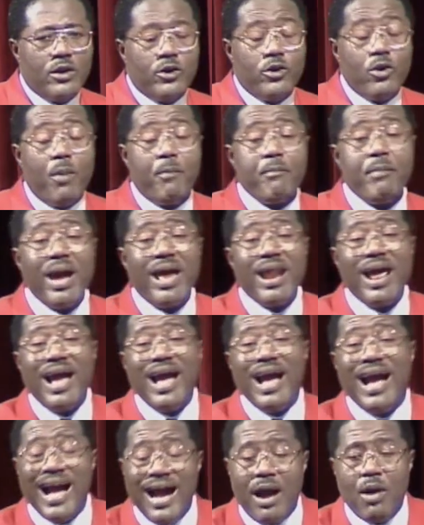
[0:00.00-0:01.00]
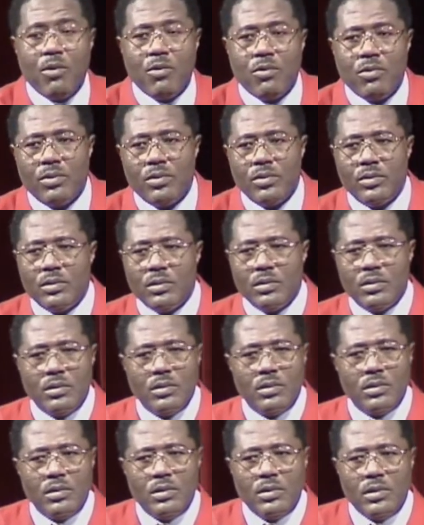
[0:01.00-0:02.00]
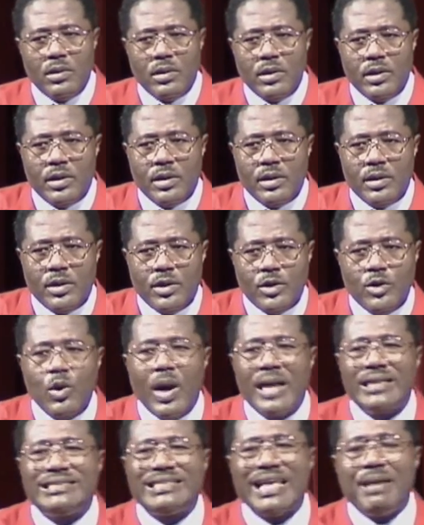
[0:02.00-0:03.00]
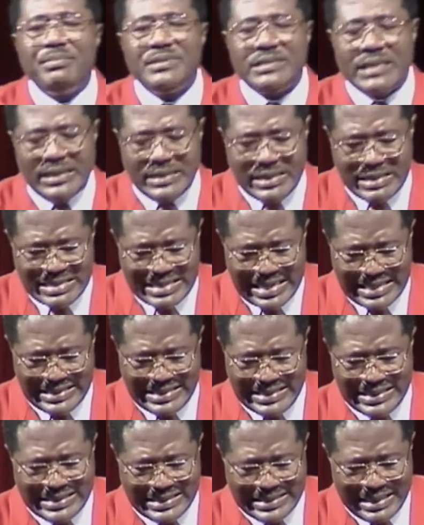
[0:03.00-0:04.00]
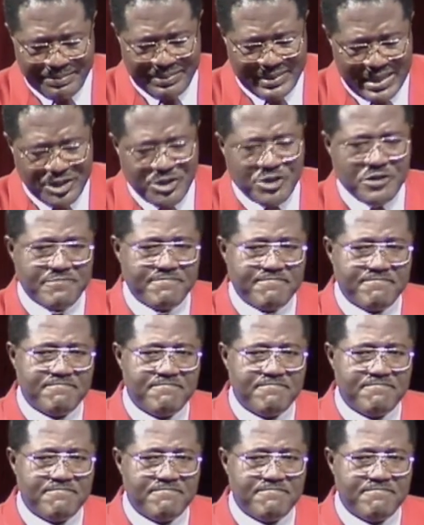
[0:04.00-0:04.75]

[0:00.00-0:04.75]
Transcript: No matter how you are tempted, resist temptation.